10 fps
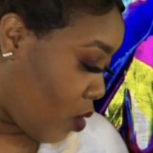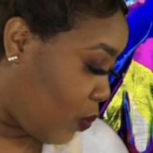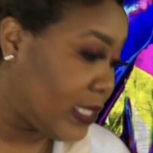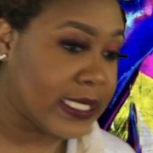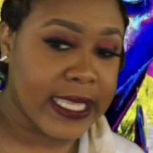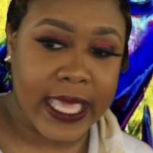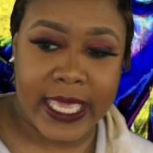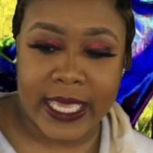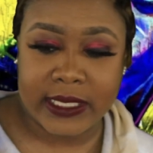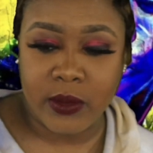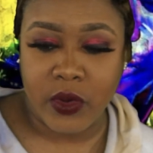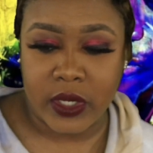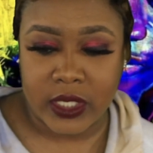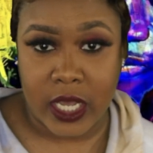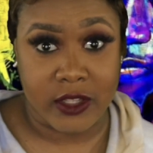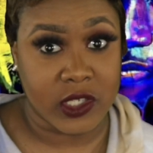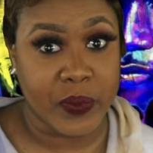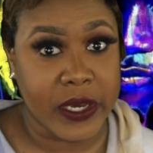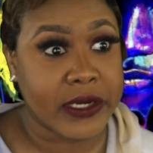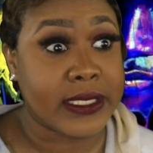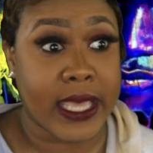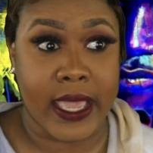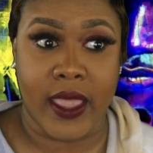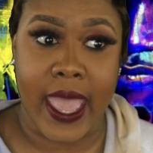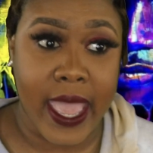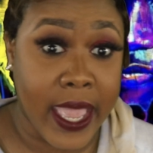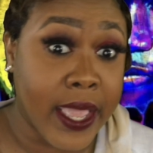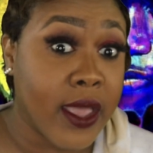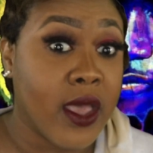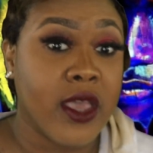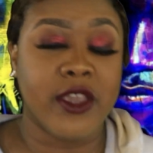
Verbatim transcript: we see that he ends up going to talk to his parents like, hey,